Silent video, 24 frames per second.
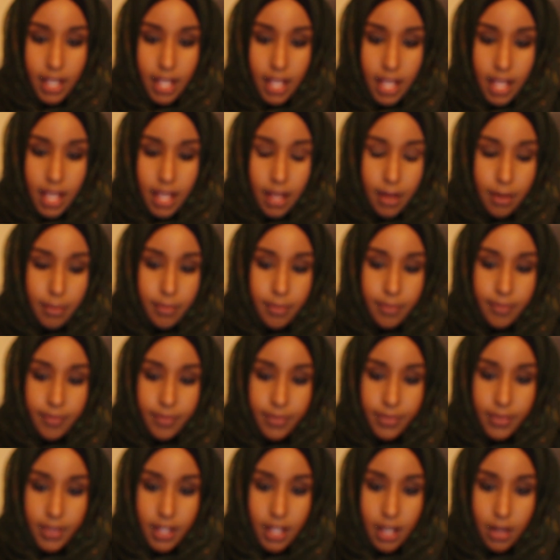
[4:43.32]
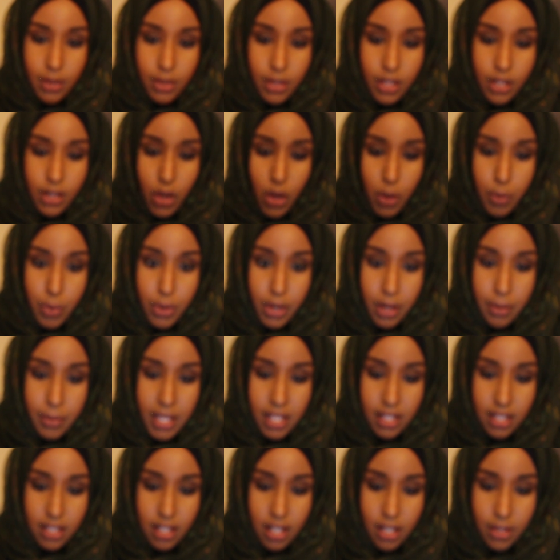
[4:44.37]
Um, I was going to open up
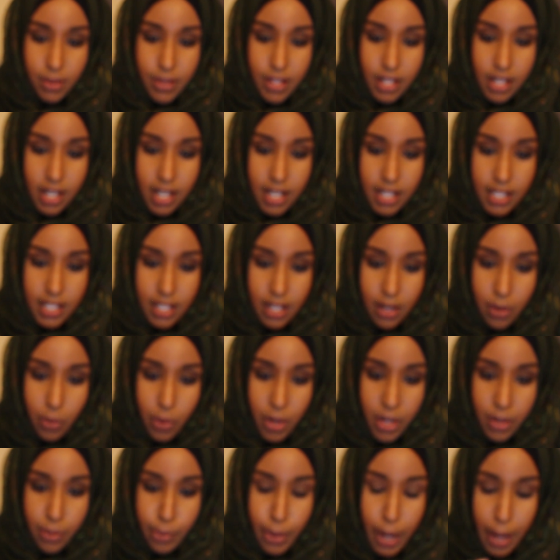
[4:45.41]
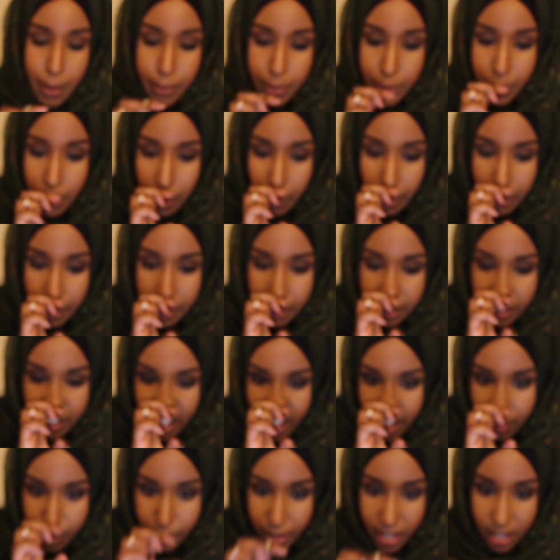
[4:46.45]
It Starts With An Idea one, but I'm not going to do
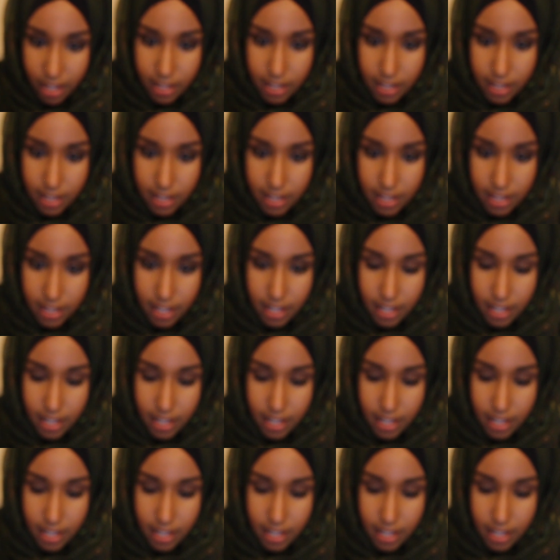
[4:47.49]
that because